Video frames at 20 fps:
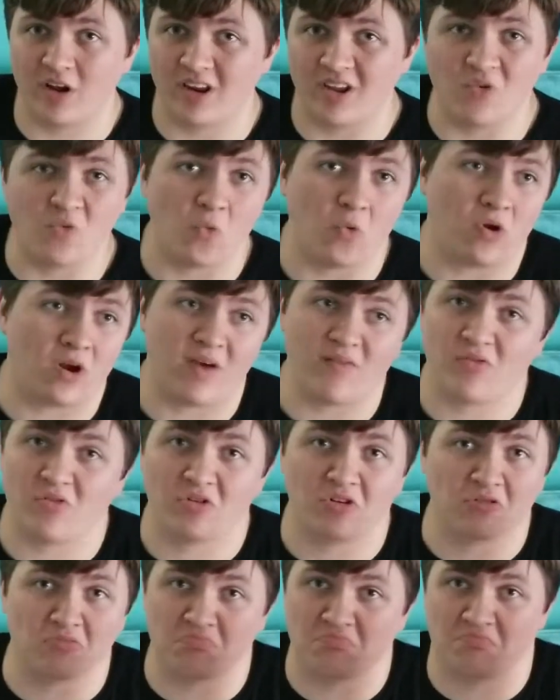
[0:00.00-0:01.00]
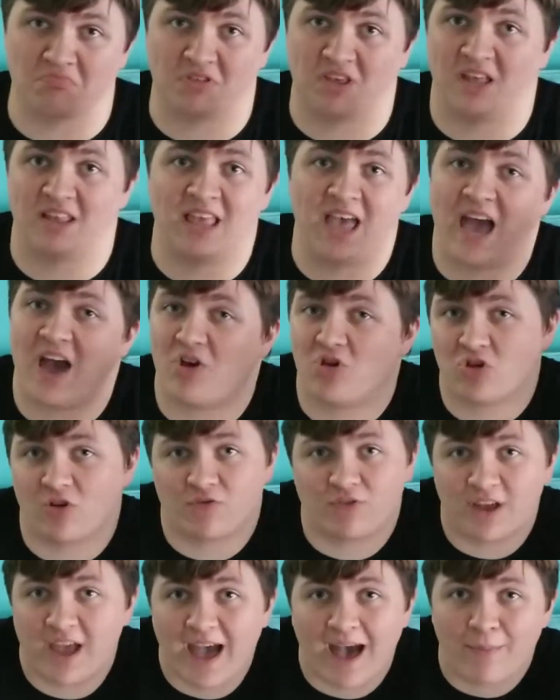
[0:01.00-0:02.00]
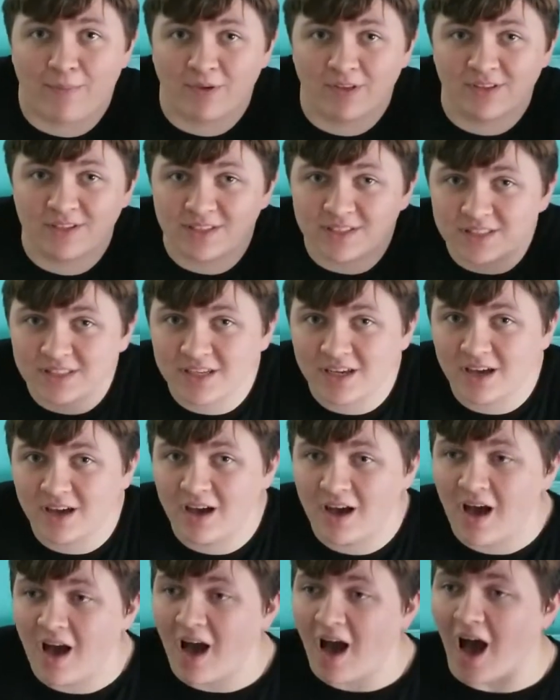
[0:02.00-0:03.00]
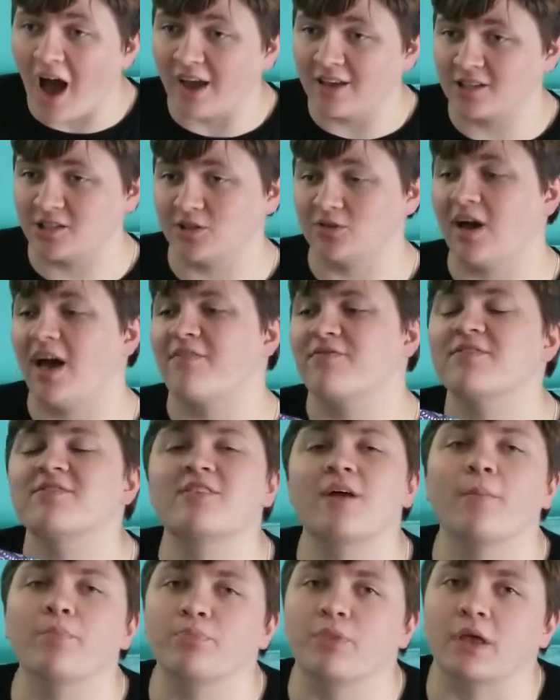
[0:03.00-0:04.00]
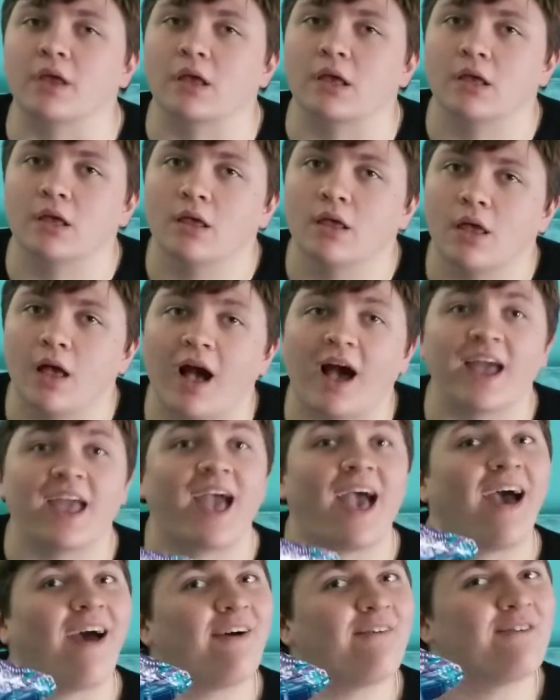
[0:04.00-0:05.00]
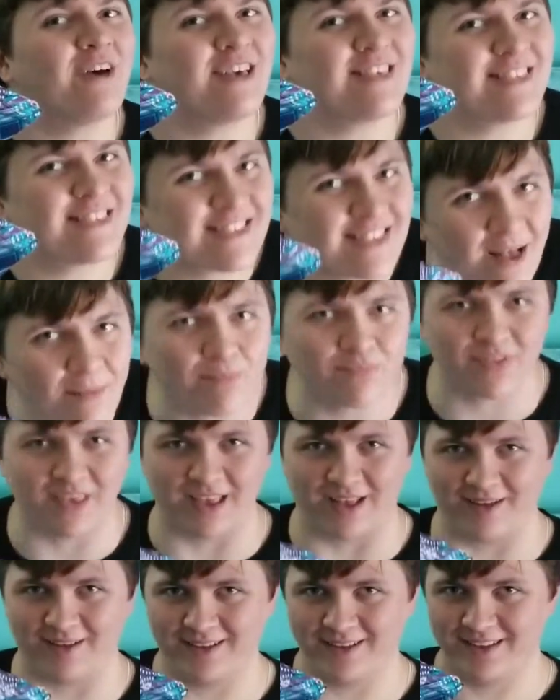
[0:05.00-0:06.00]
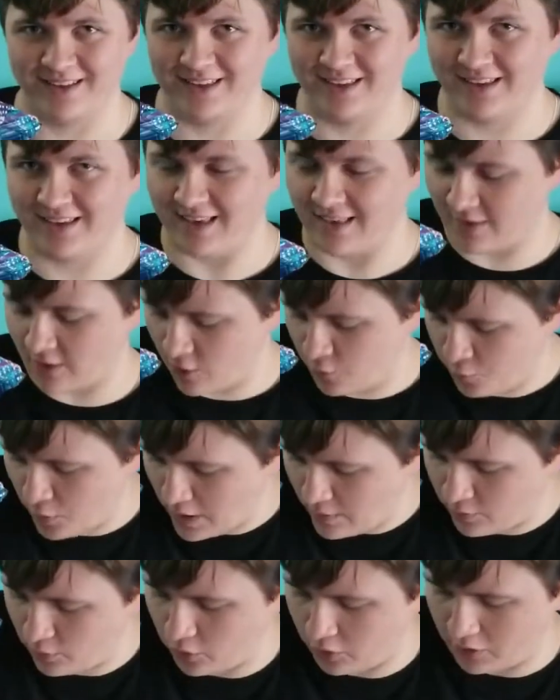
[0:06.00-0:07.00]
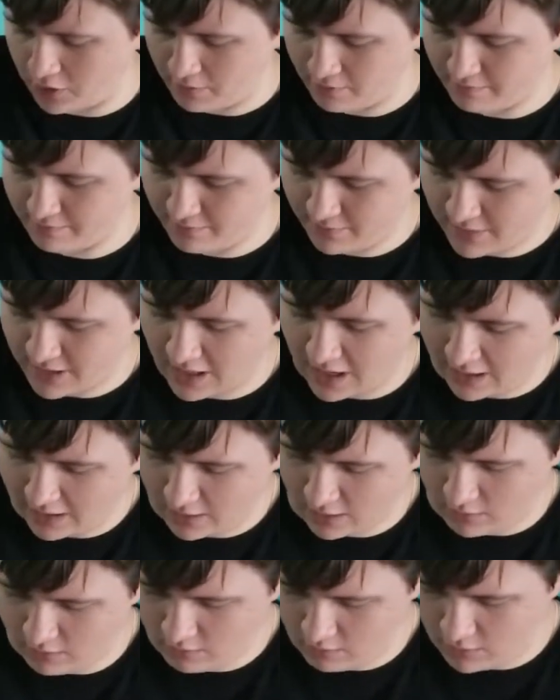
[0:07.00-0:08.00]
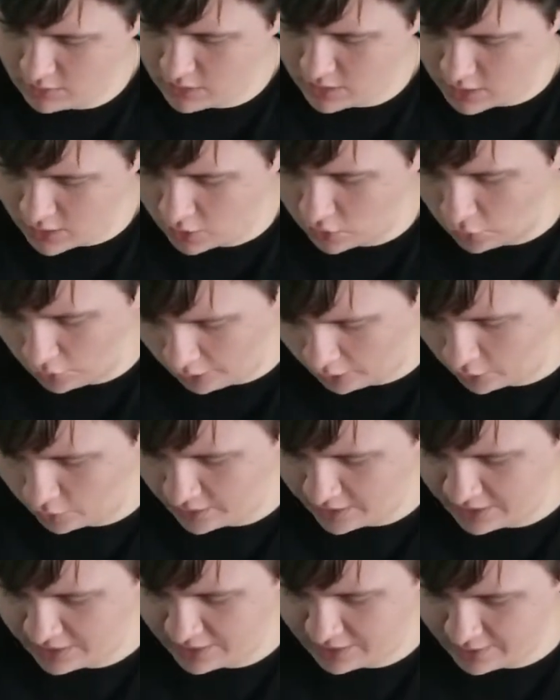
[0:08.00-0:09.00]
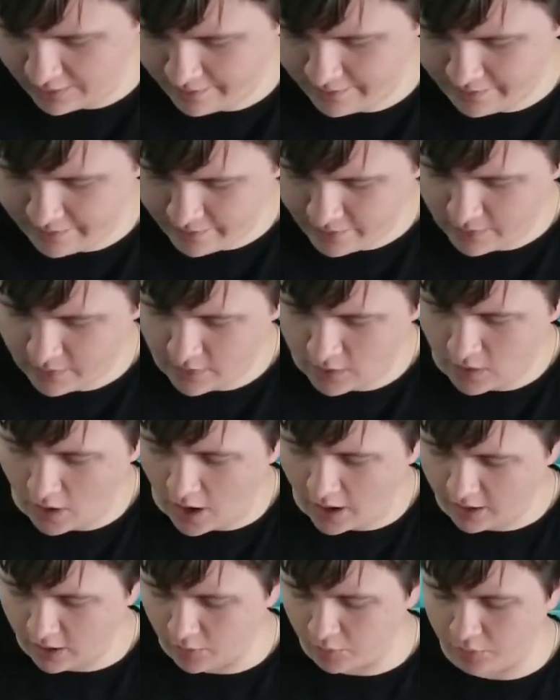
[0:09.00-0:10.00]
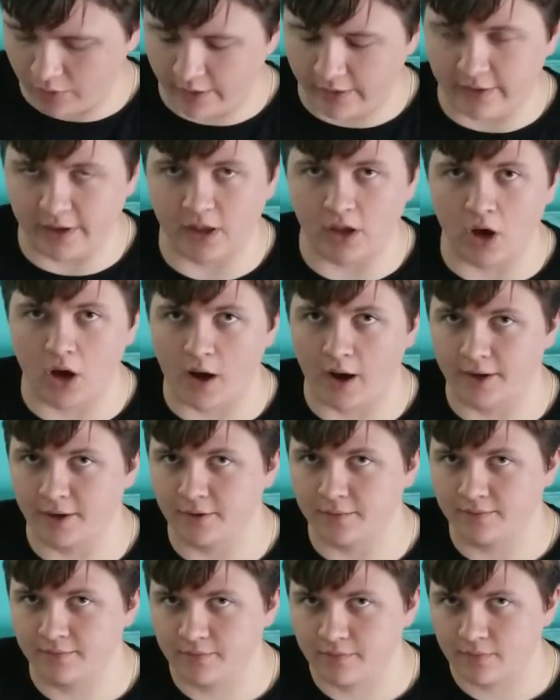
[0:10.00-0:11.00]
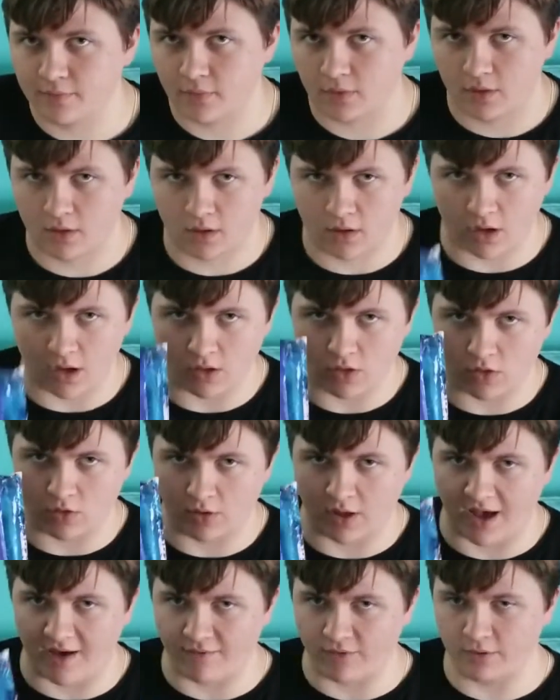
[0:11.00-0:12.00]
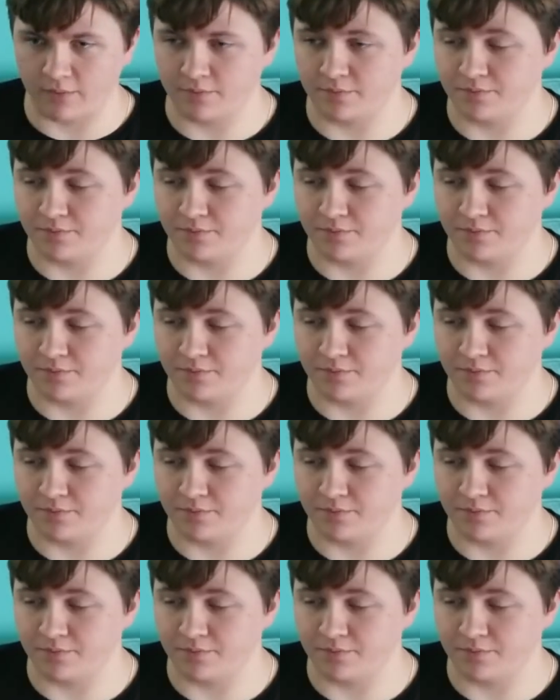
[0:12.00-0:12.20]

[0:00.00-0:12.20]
in whatever catastrophe happens, I still have something. I have something. It's a springboard that I could still work with. Not completely gone. I still have it.